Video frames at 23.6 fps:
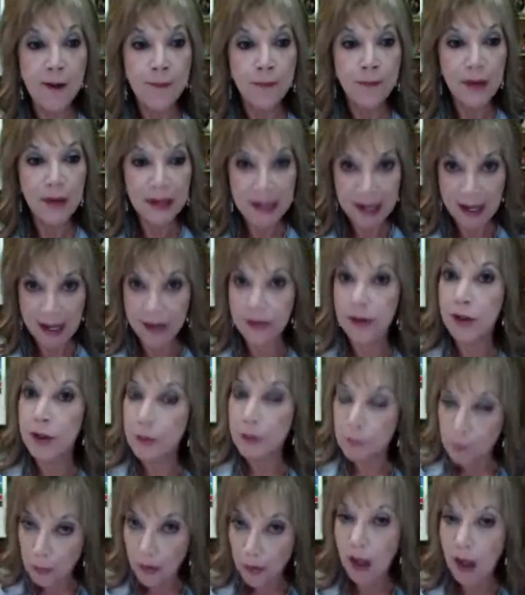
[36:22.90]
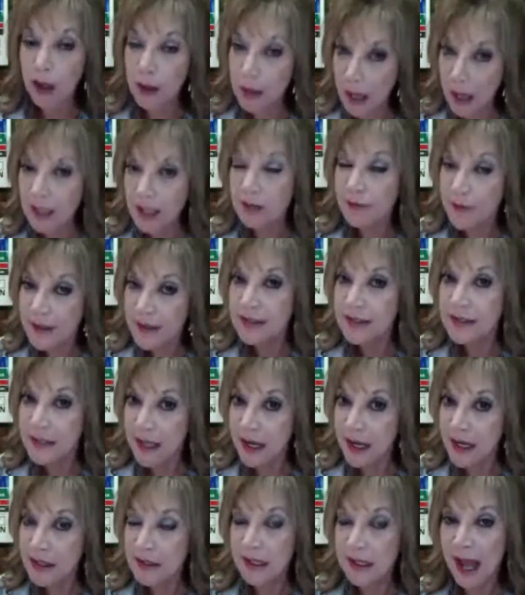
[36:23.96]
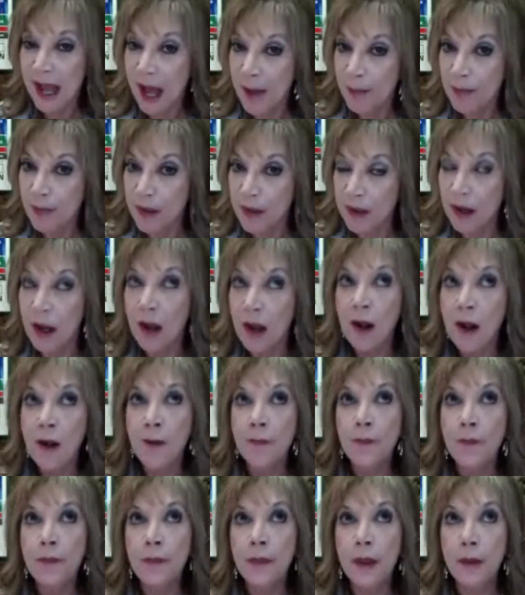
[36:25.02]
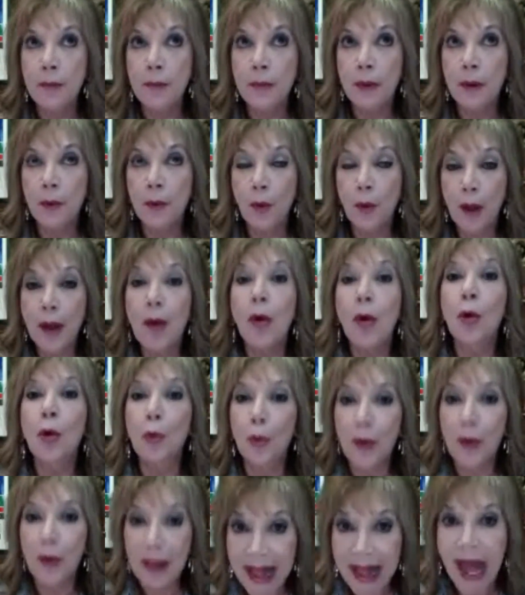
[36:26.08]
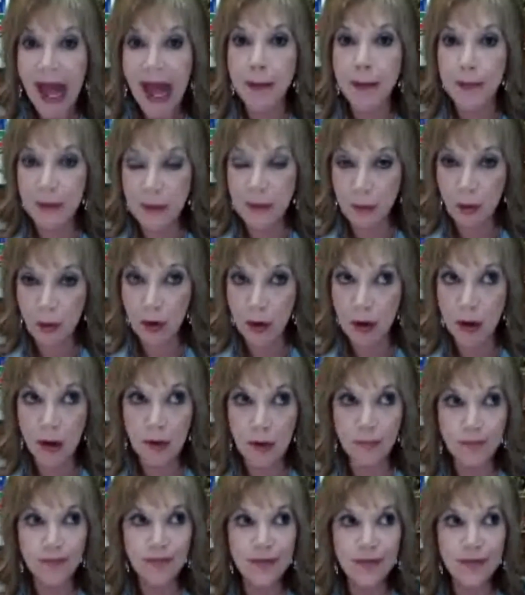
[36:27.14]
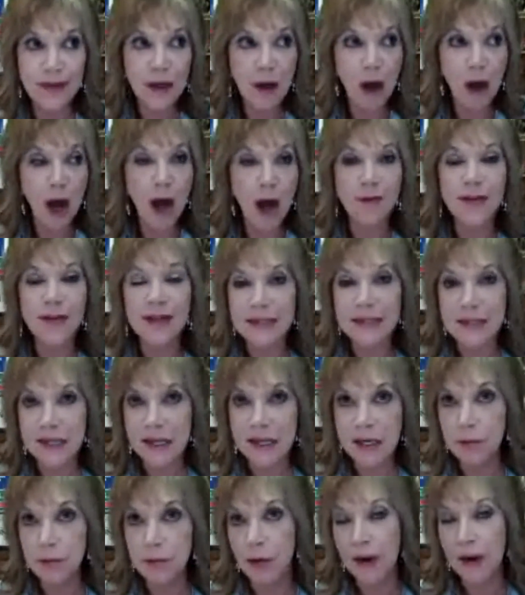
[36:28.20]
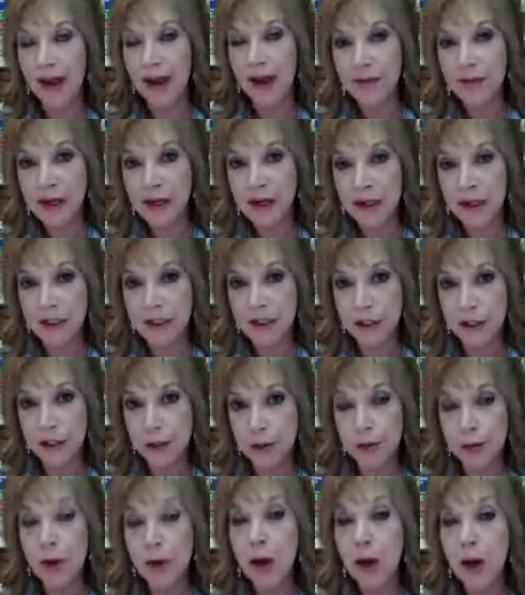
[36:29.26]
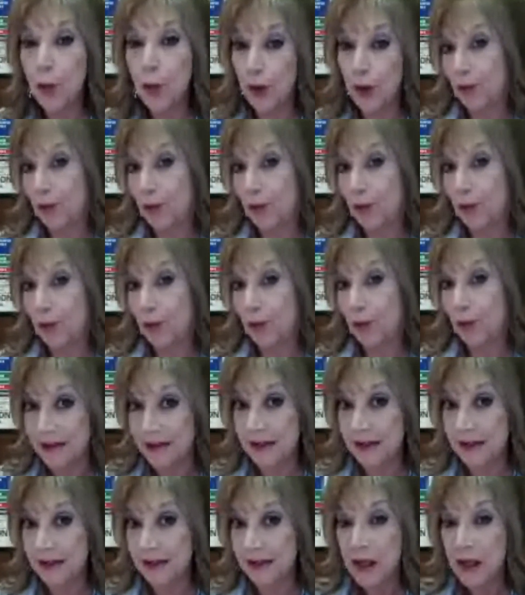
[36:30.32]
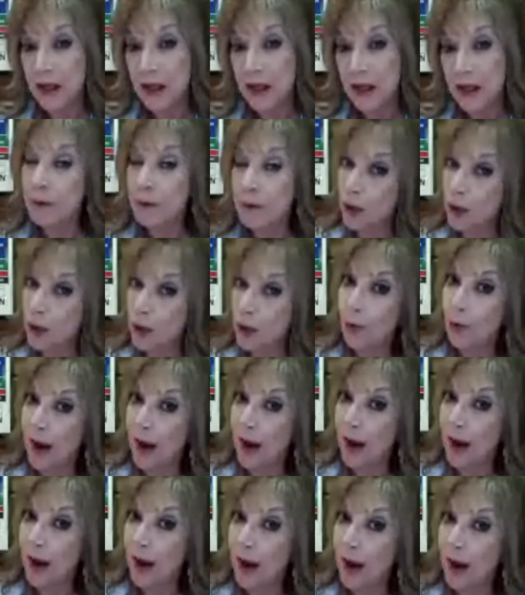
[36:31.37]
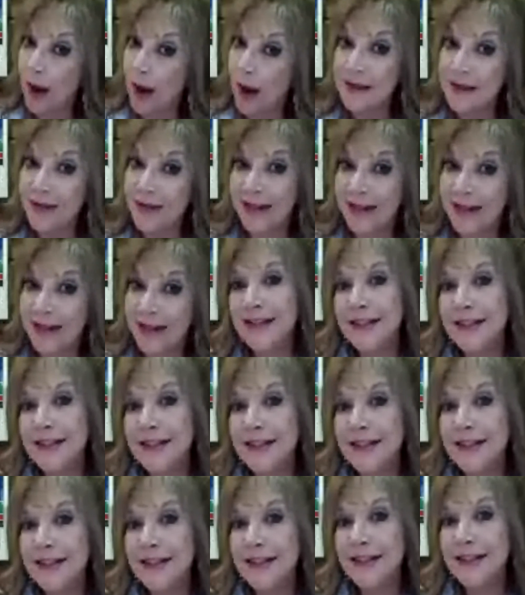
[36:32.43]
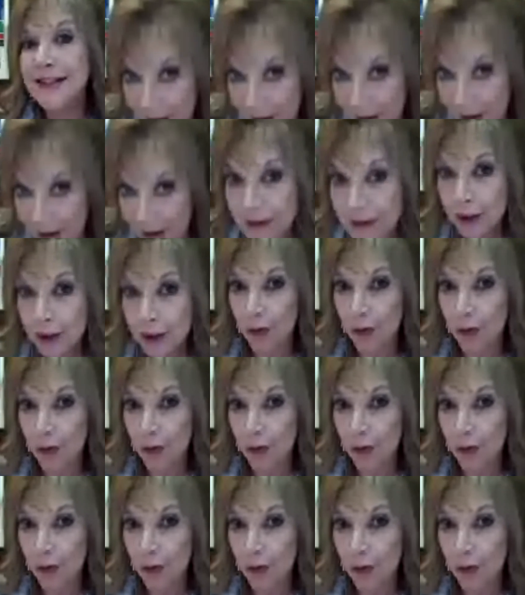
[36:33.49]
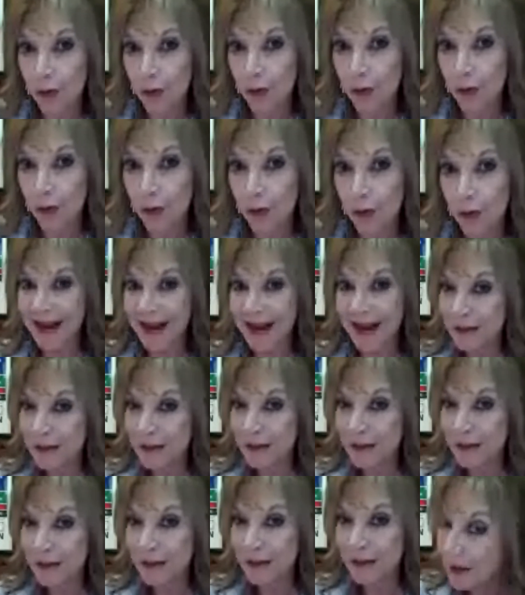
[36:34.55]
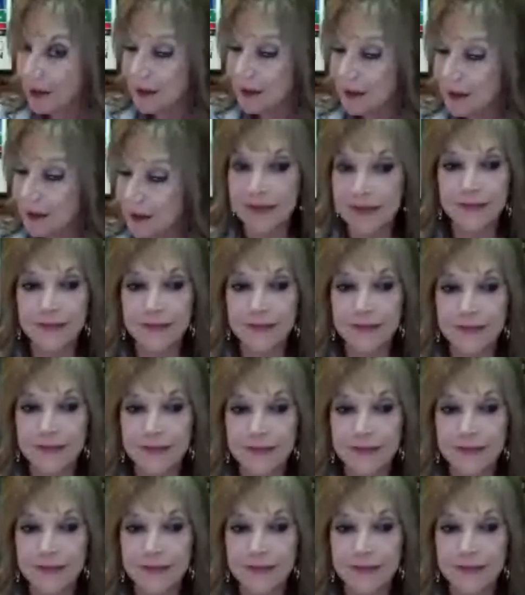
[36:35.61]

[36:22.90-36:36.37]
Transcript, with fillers: But again, you, a lot of these things happen well, or will happen more obviously or more evidently to you with practice. So the more you practice, the less of these questions you're going to have, okay? So practice.